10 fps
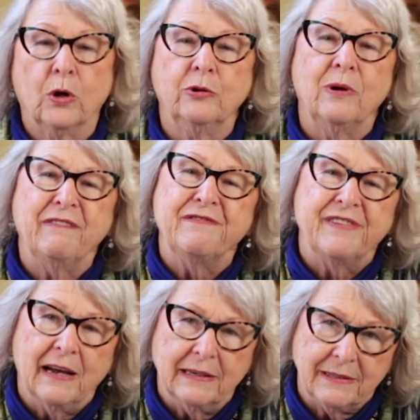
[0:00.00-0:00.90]
Where do I
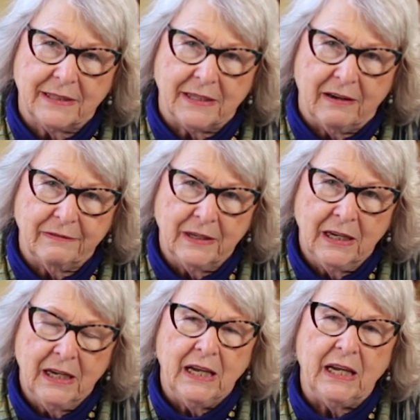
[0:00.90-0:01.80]
find stuff?
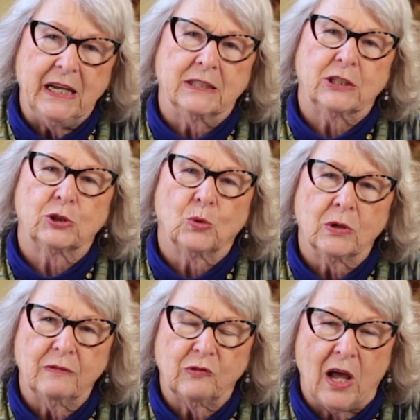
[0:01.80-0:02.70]
It's
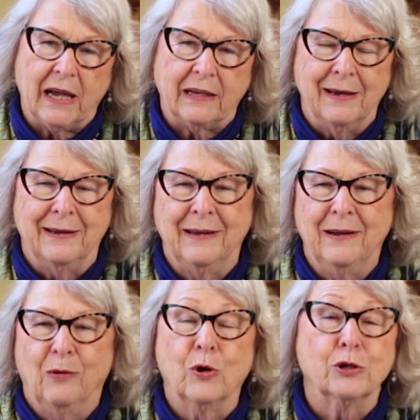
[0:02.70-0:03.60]
sort of like,
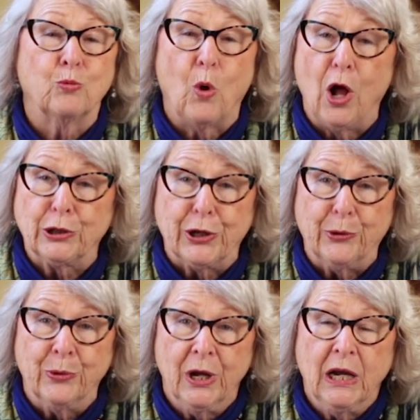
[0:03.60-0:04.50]
where's
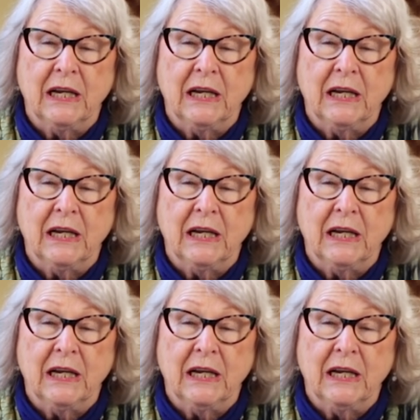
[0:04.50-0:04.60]
Waldo?